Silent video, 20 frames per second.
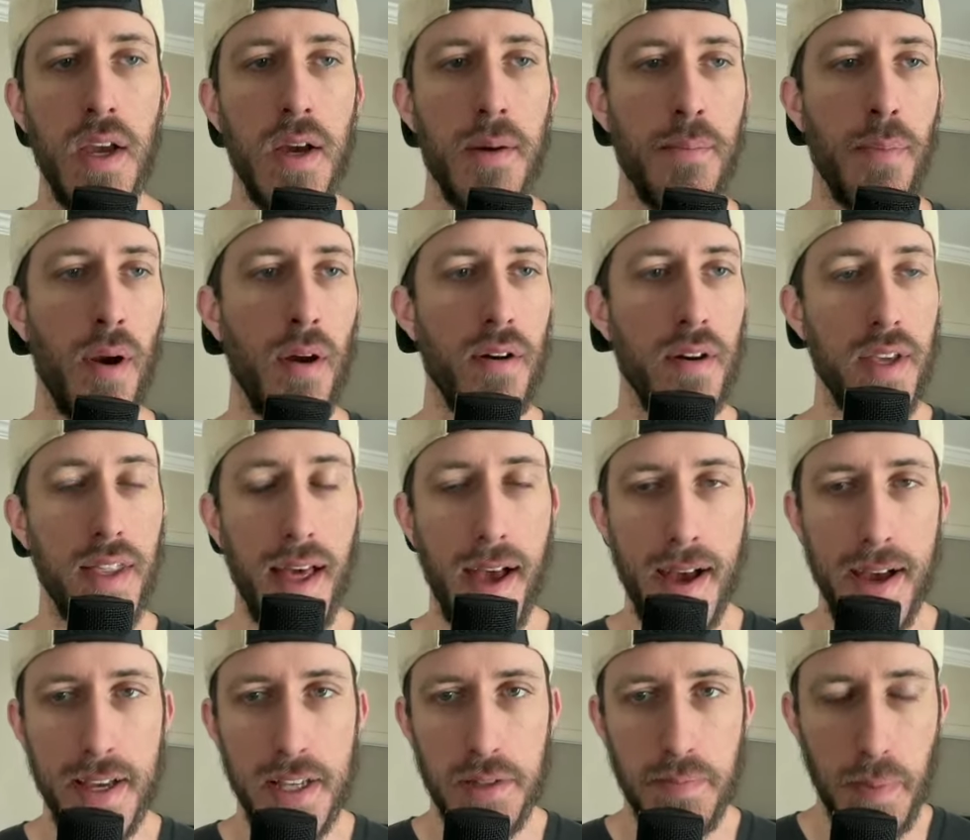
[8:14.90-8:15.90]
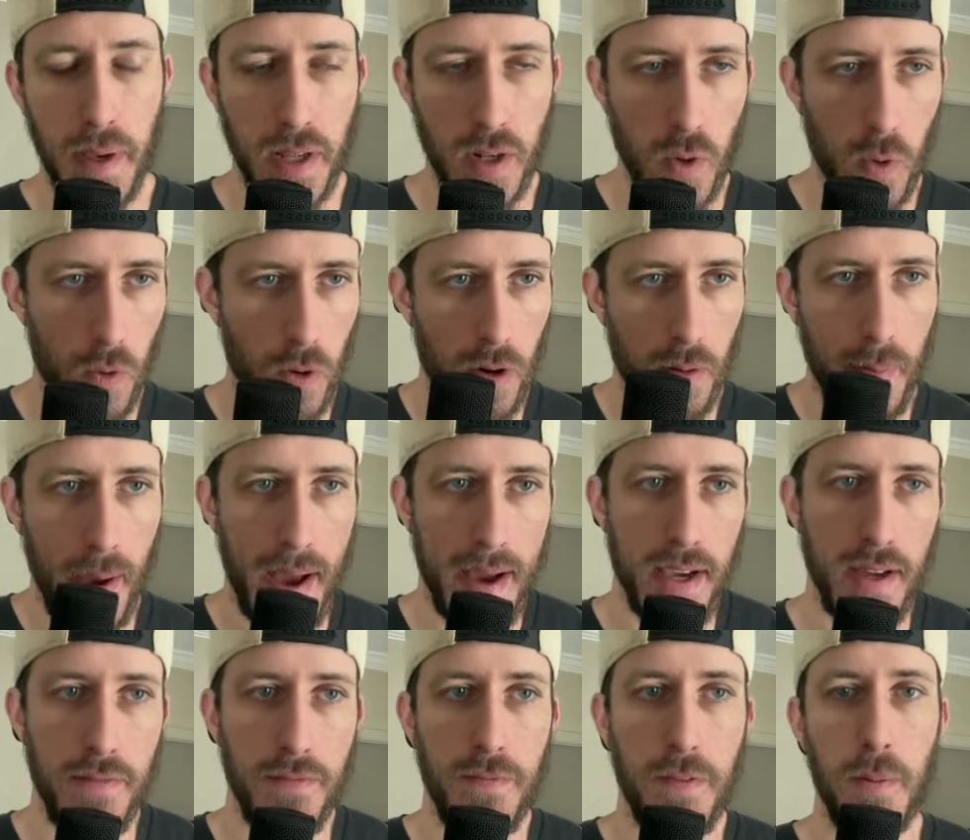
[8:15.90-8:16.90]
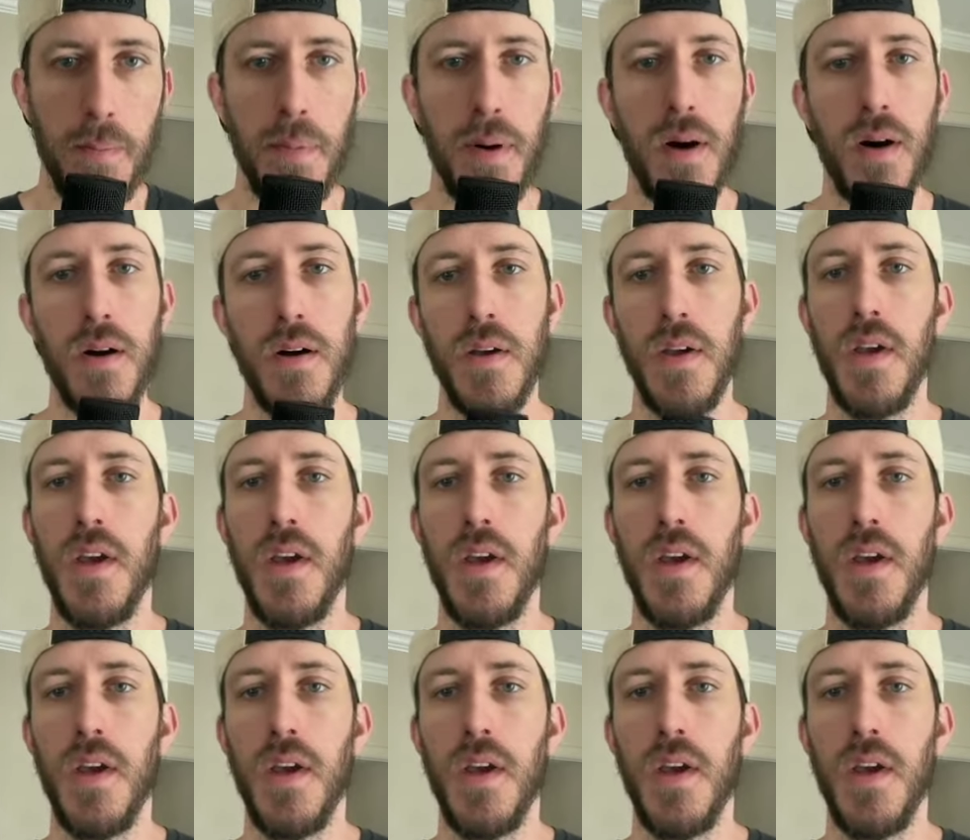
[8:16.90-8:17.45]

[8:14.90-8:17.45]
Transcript: probably the highest paid cornerback in football.